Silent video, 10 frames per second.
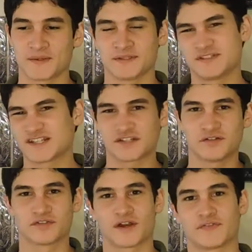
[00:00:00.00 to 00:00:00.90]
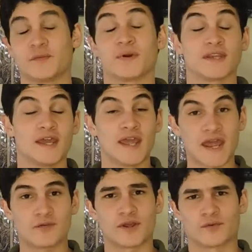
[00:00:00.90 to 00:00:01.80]
Just a little thought there. But
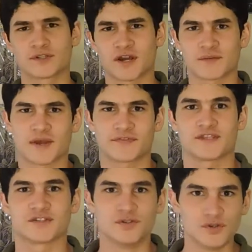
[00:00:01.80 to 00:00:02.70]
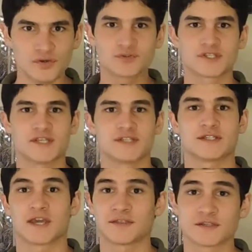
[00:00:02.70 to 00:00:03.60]
anyway, we're talking about this new season
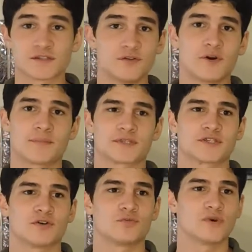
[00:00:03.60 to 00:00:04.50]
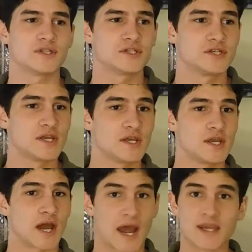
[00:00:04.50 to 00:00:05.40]
and this new episode, which
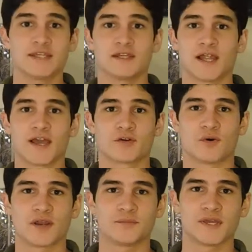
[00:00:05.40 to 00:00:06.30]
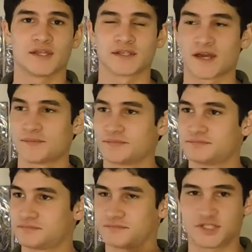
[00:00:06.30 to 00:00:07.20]
I did like quite a bit. I'm
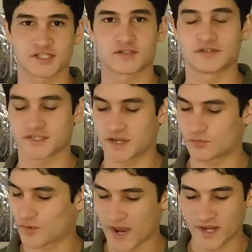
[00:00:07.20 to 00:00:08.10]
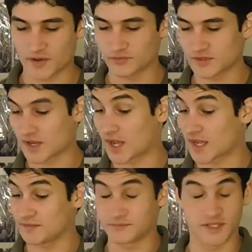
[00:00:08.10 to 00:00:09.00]
just going to say right out,
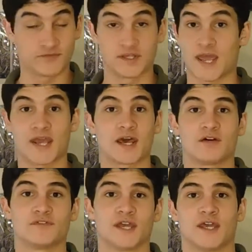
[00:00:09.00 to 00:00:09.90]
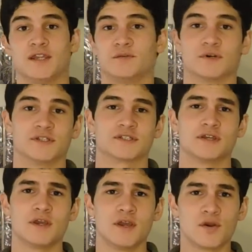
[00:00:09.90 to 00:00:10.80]
I give it 8 out of 10. It was
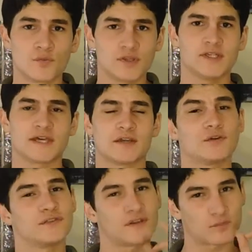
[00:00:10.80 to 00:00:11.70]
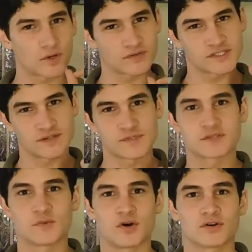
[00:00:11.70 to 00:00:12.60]
really dang good. There were some
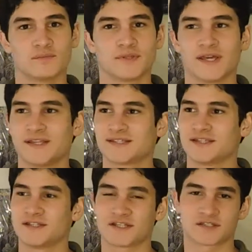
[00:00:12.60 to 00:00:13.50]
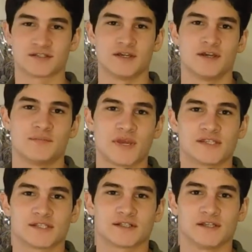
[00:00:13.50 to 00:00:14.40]
small complaints, and just
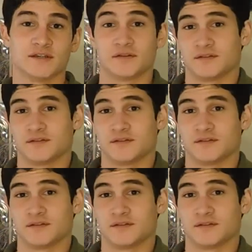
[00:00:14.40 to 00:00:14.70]
basically